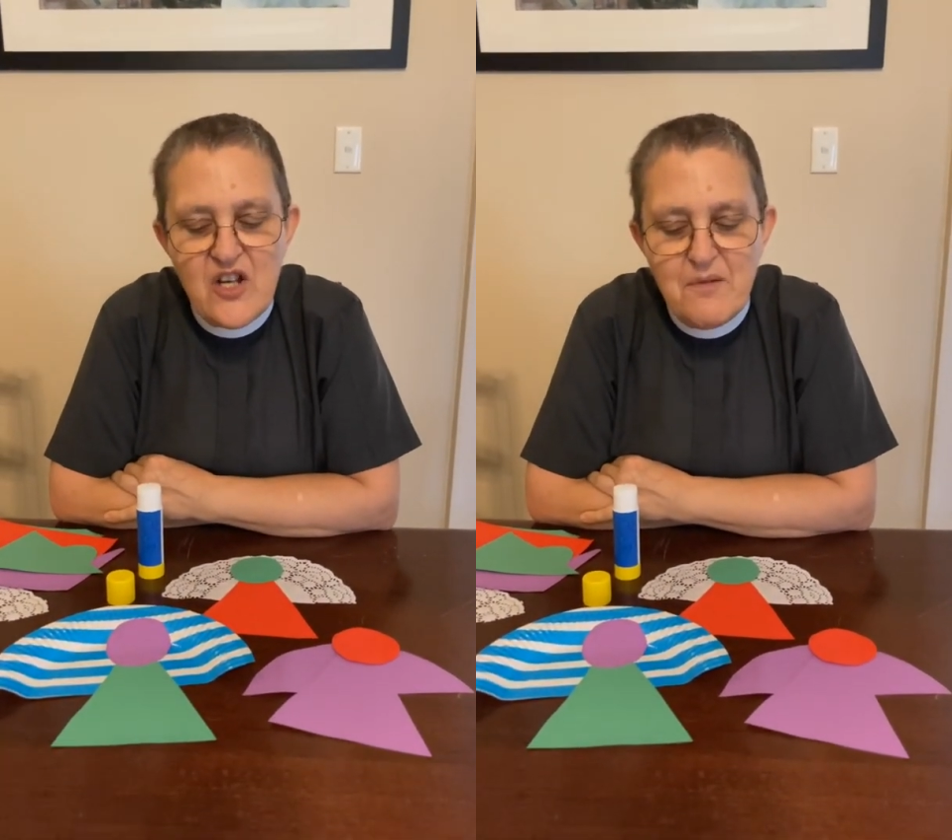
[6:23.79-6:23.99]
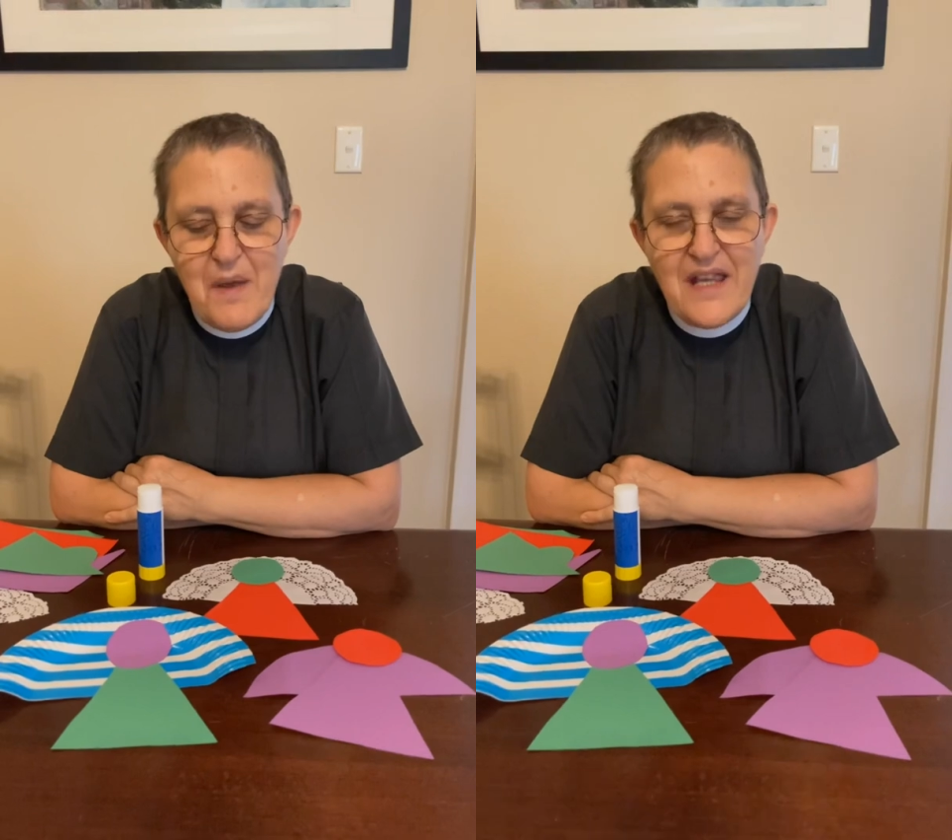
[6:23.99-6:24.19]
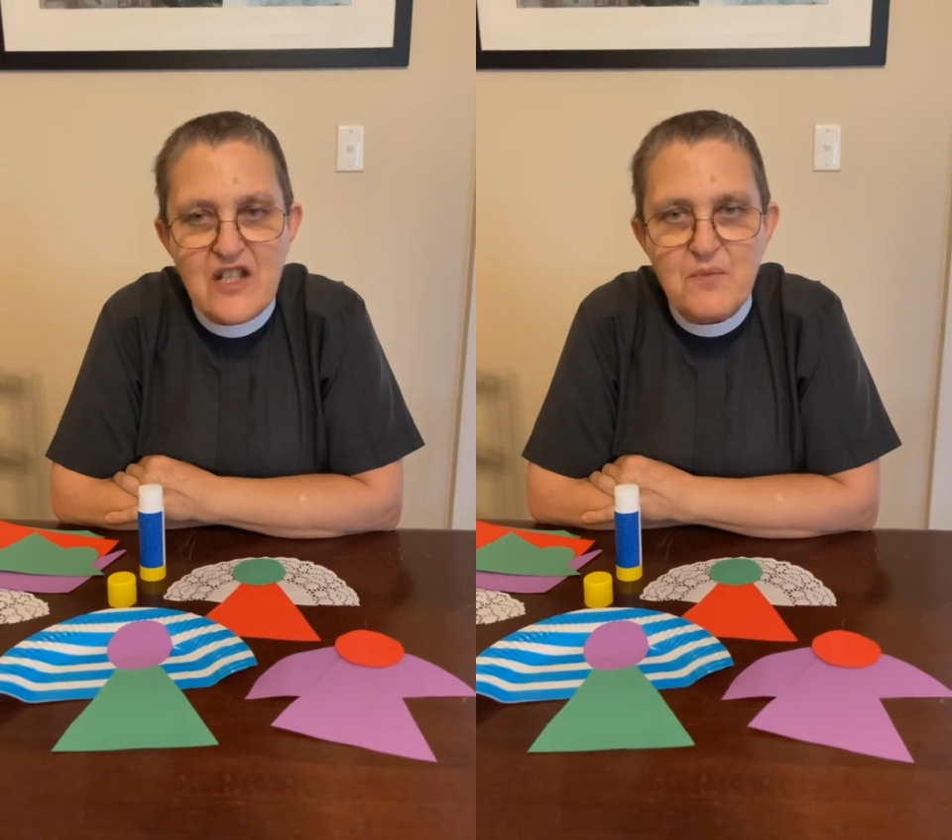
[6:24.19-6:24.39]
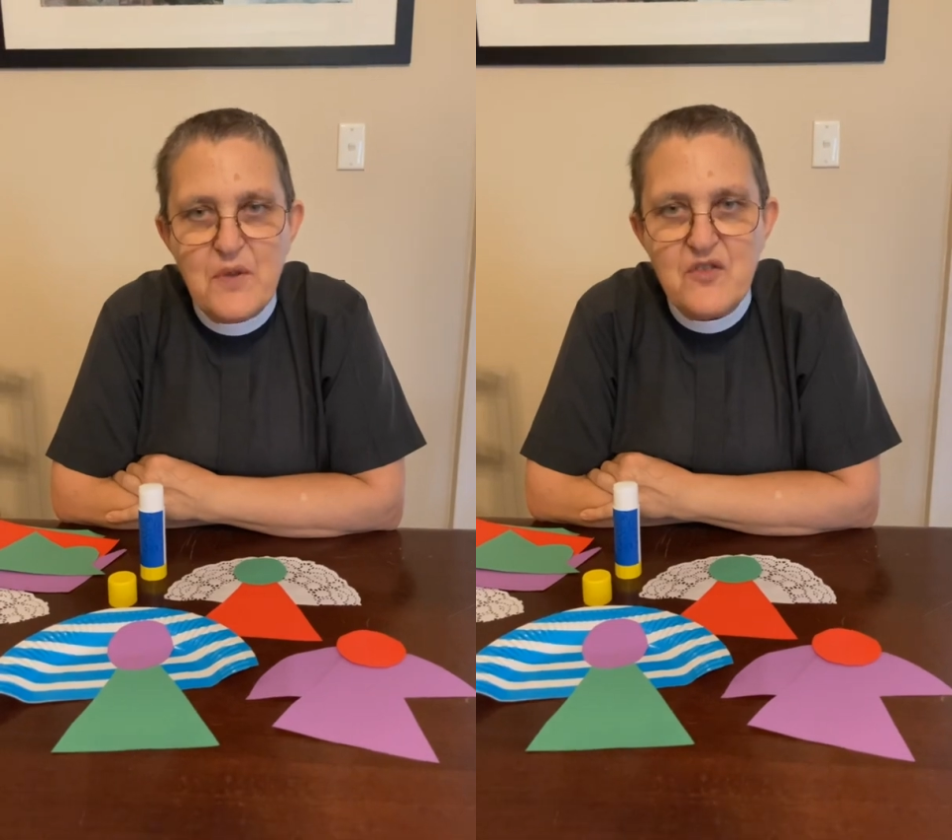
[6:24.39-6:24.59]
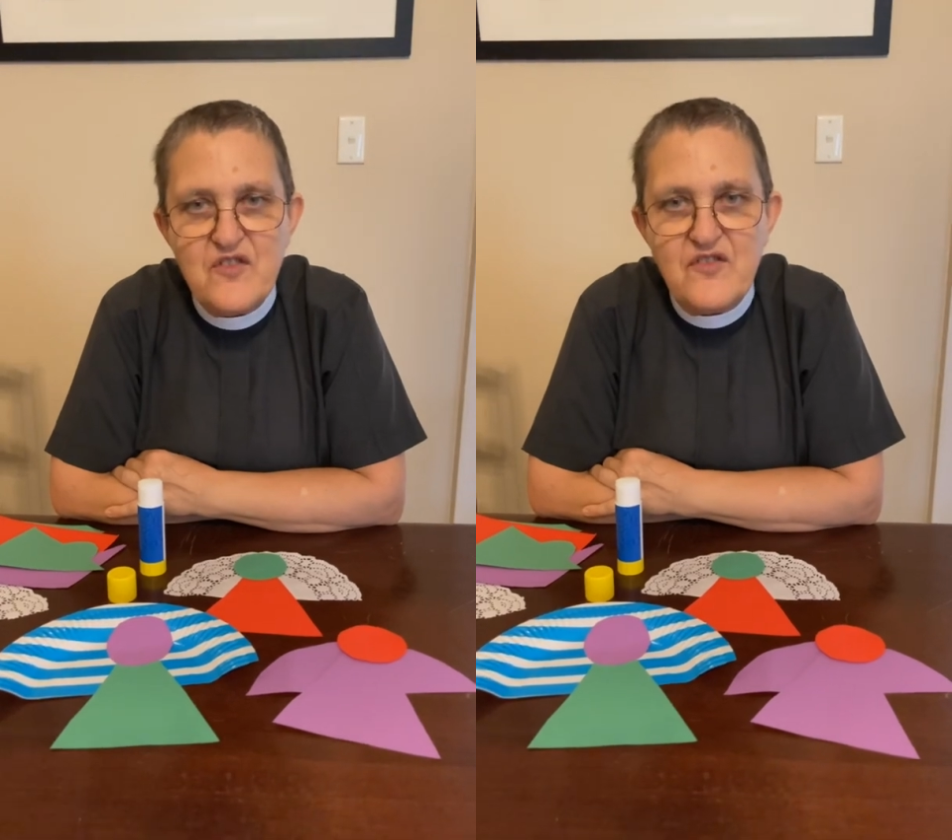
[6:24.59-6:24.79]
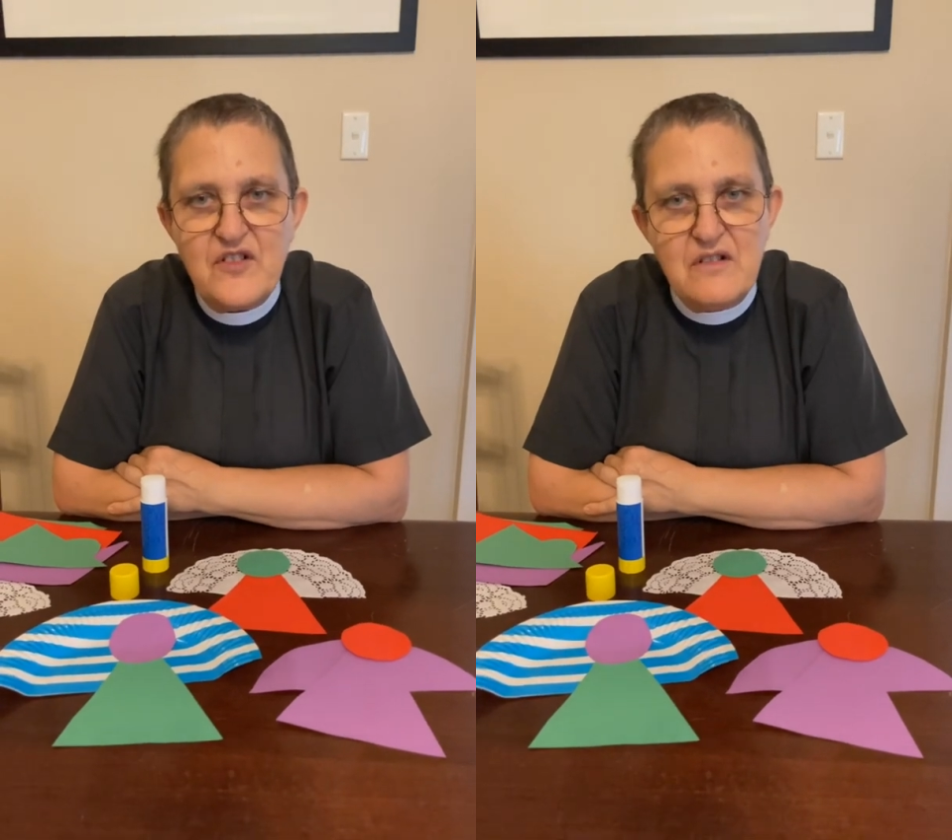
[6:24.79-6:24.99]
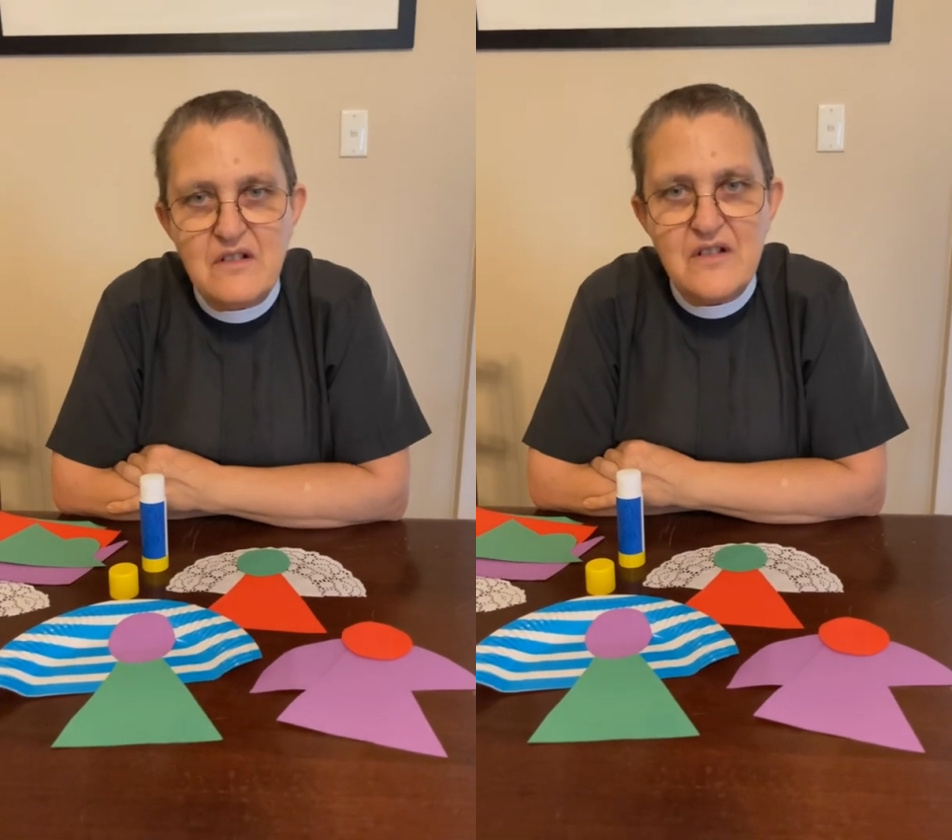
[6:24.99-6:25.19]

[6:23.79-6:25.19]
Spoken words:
and make it beautiful?